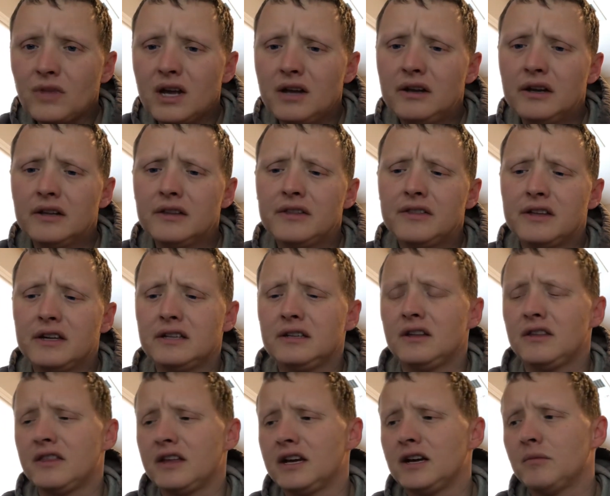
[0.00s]
Another thing to
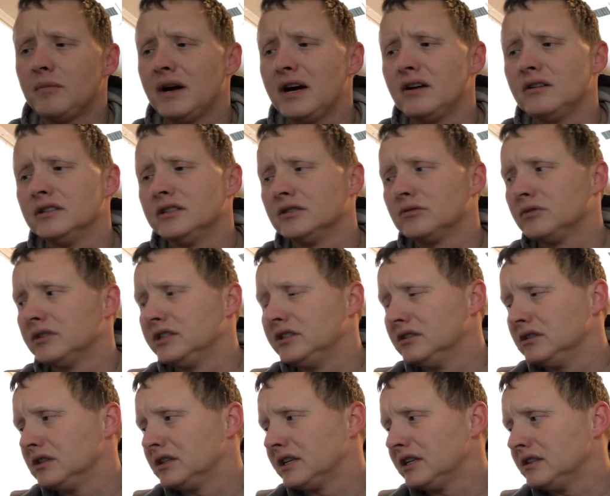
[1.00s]
think about is when you
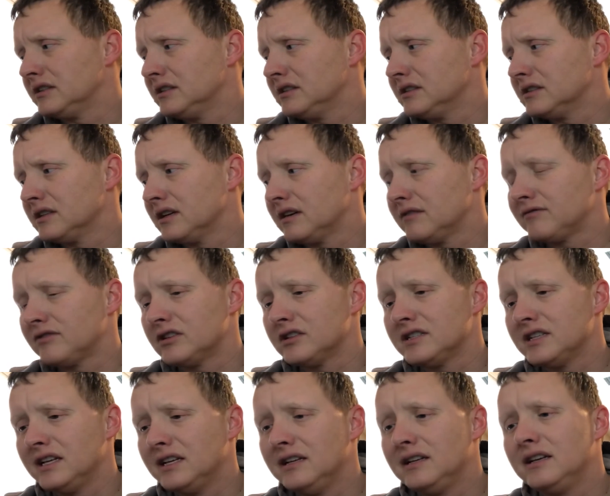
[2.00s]
look at these
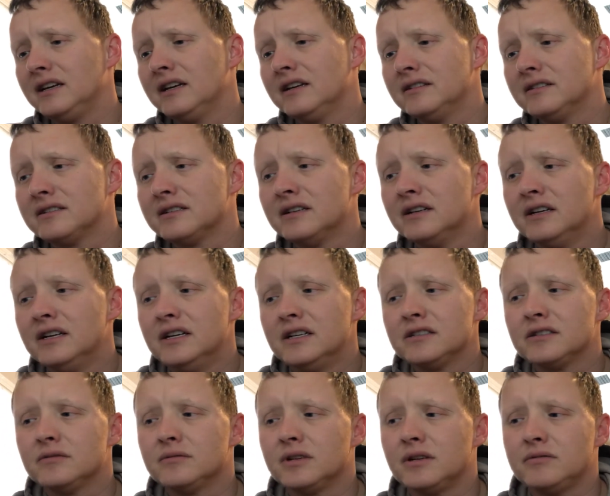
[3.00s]
first aid kits,
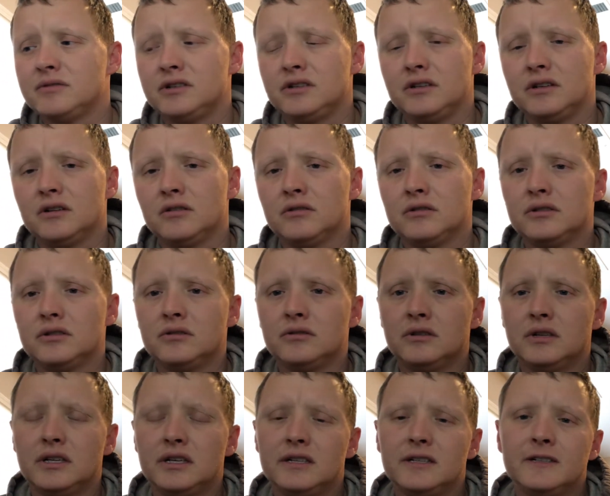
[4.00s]
sometimes you can go
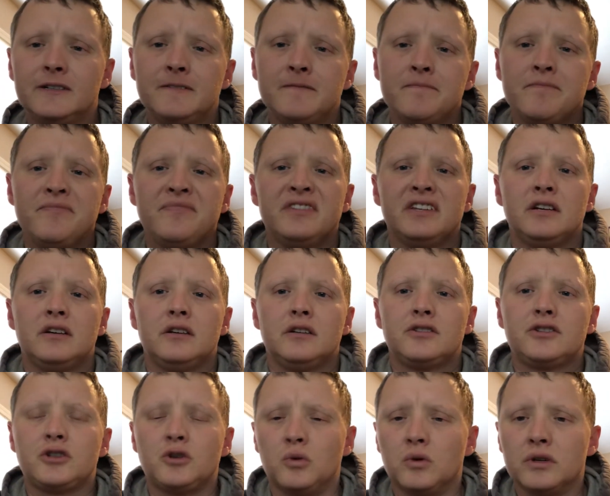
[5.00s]
to
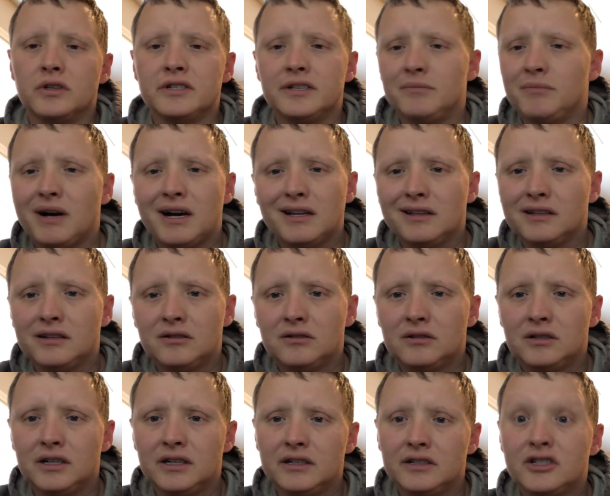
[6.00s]
stores and buy
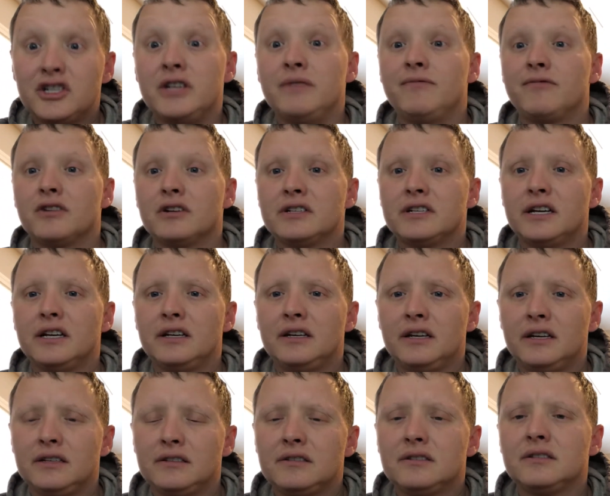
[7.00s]
little cheap first aid
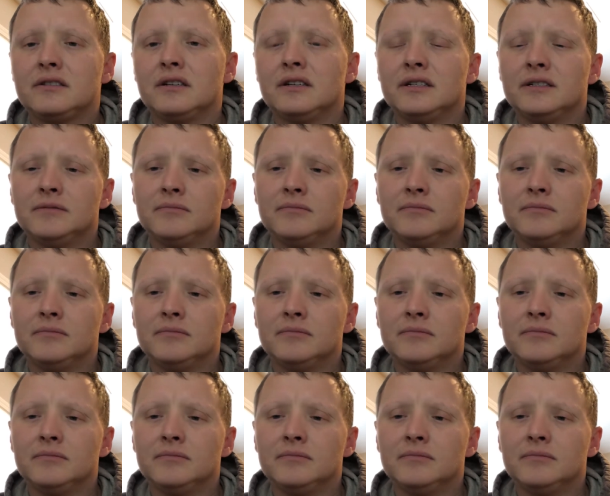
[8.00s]
kits.